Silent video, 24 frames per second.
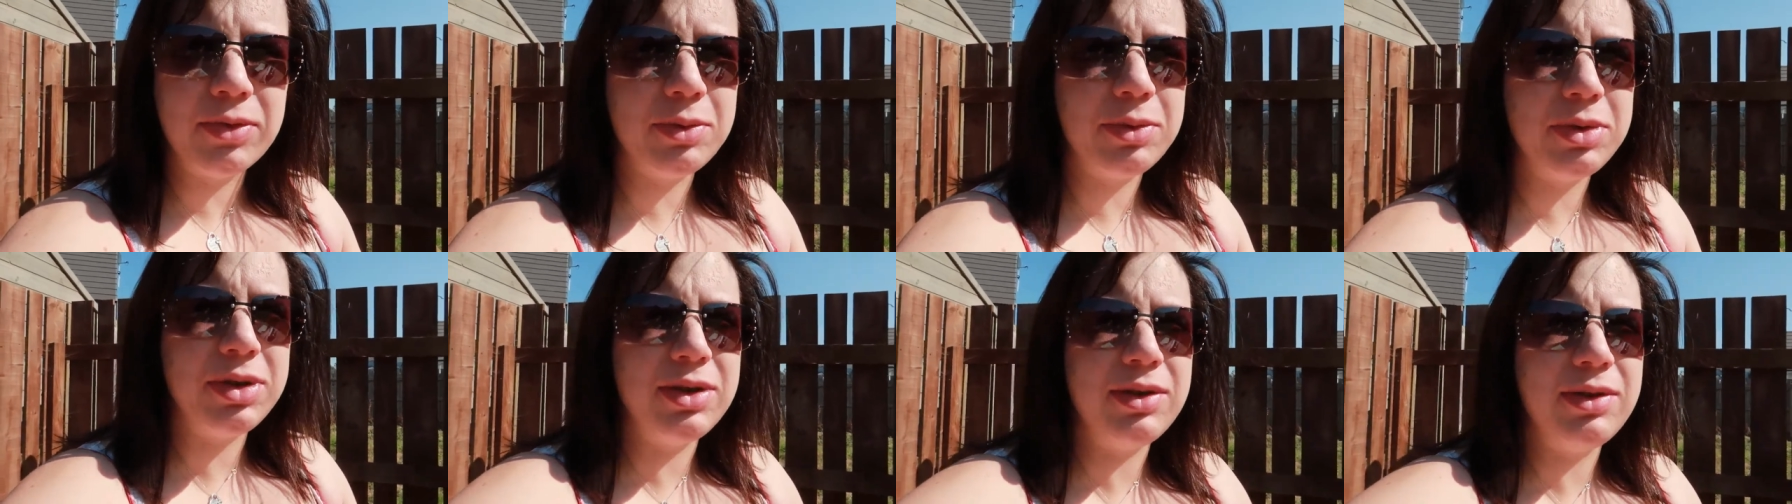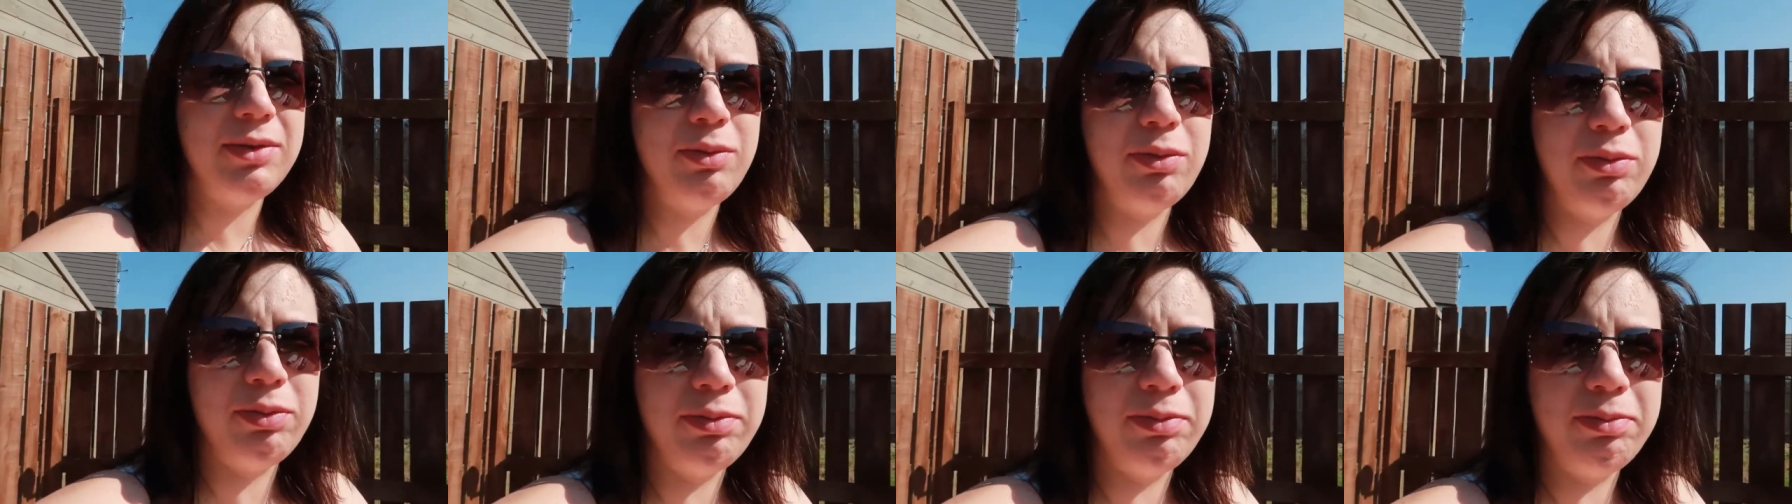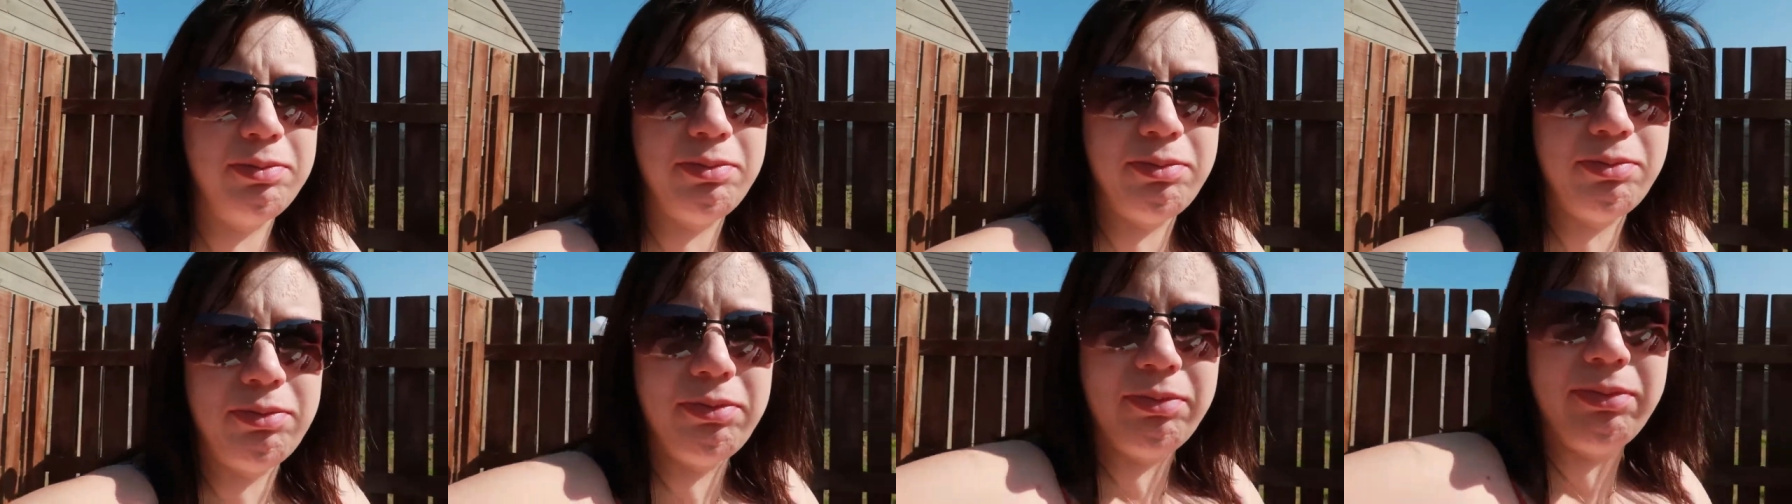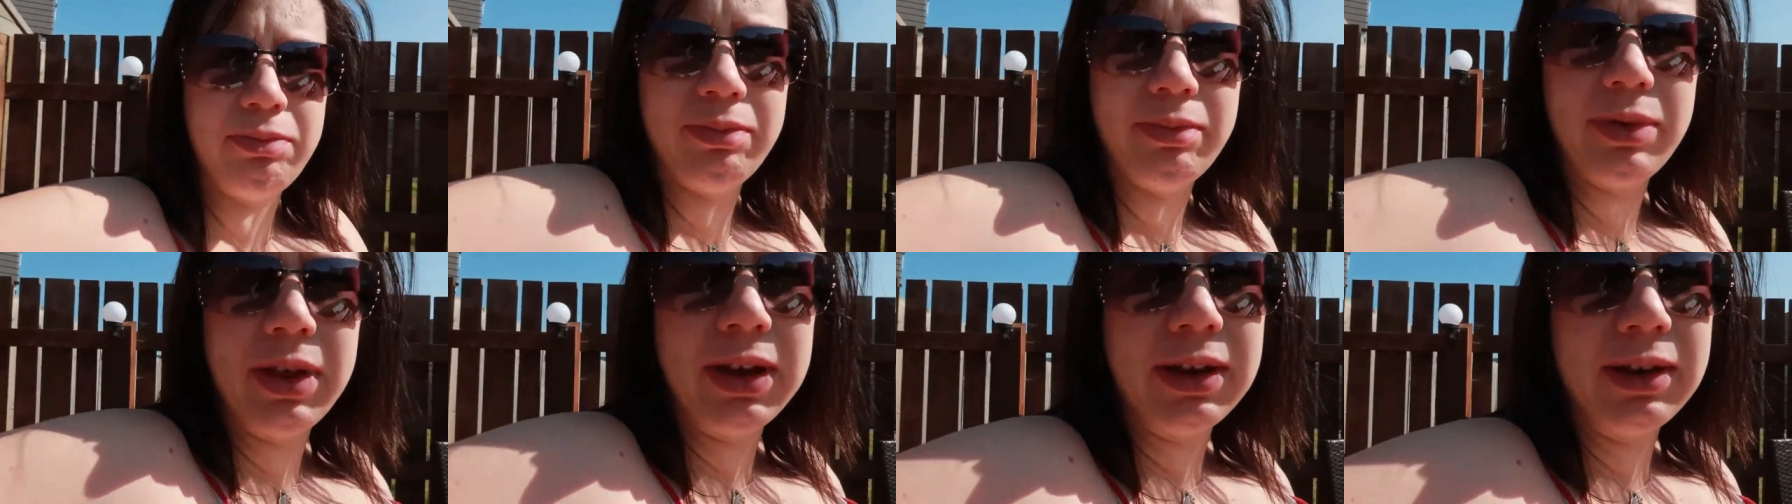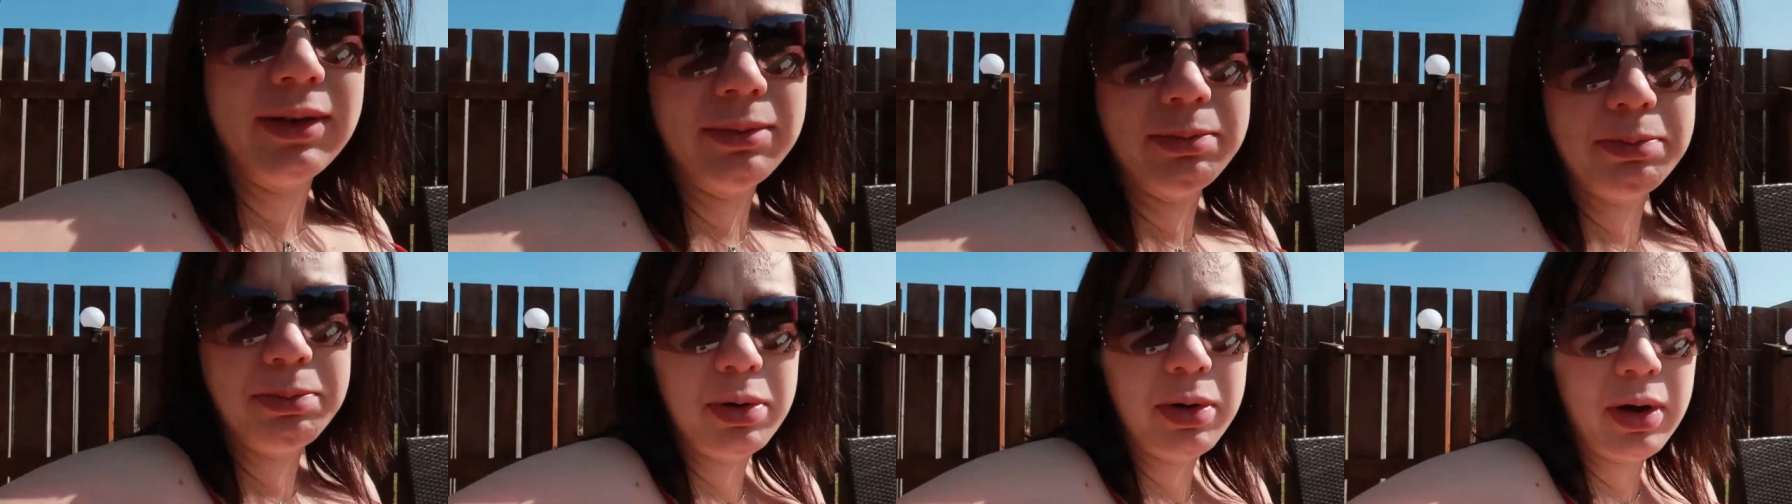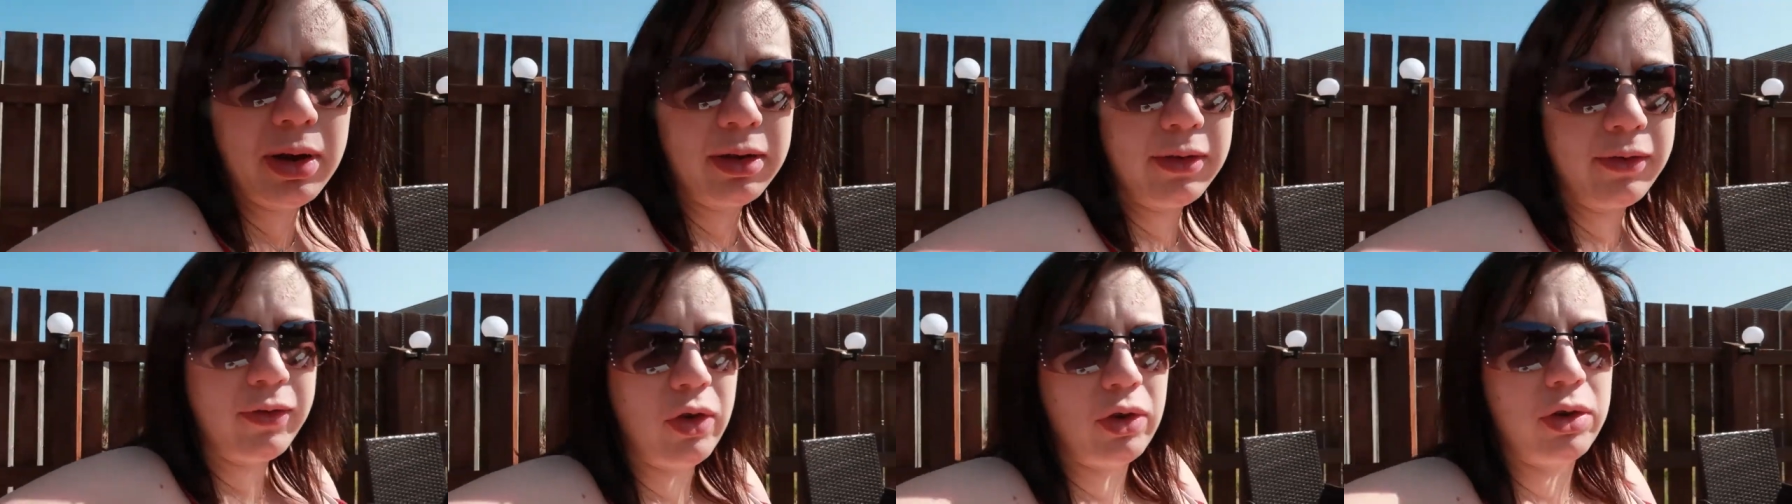so we like put
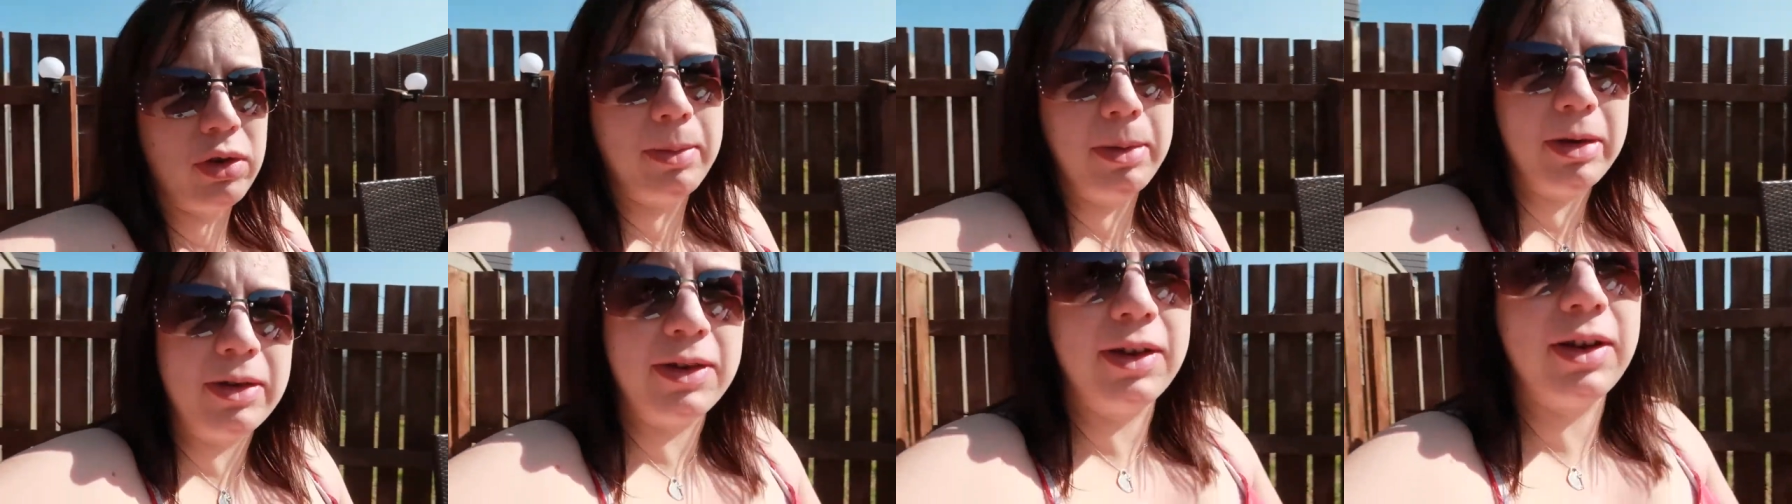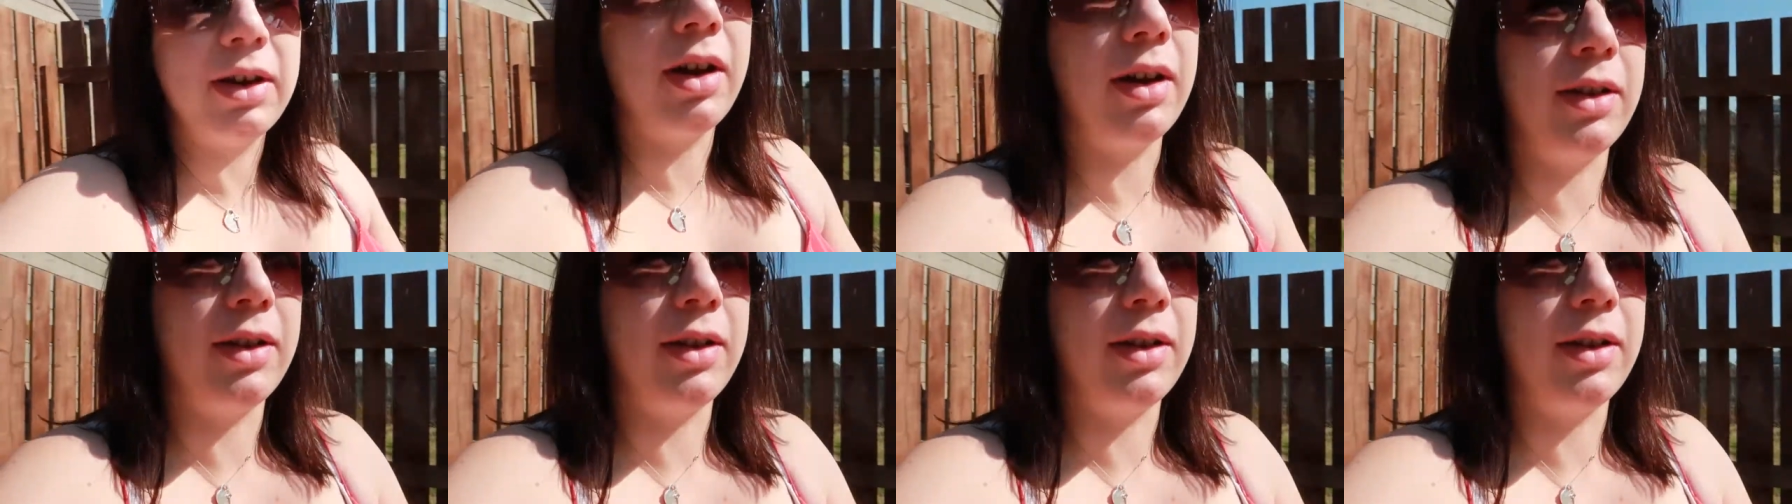Olivia on the bridge